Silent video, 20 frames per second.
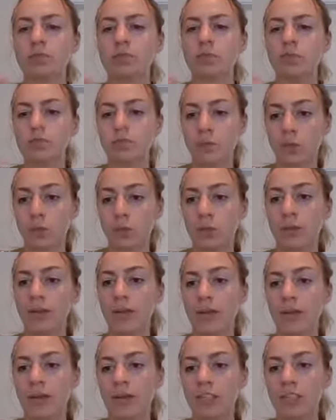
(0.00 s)
with some
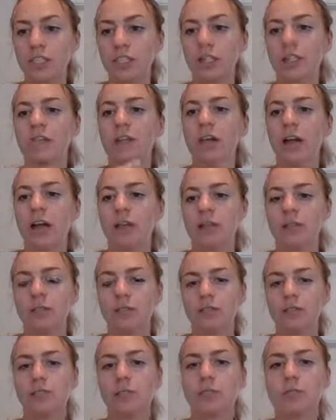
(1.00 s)
quick energy if you're
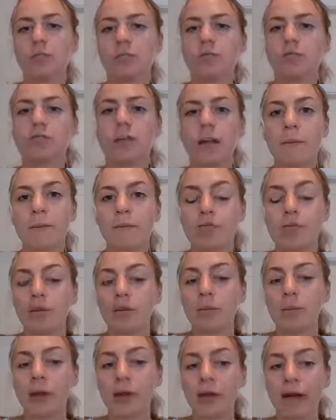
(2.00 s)
having something right before
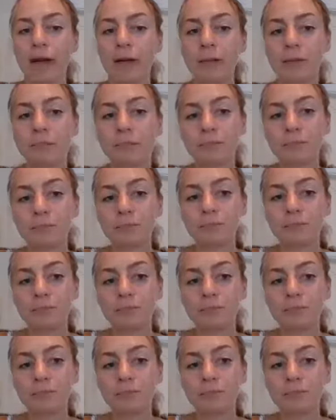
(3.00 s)
you work out.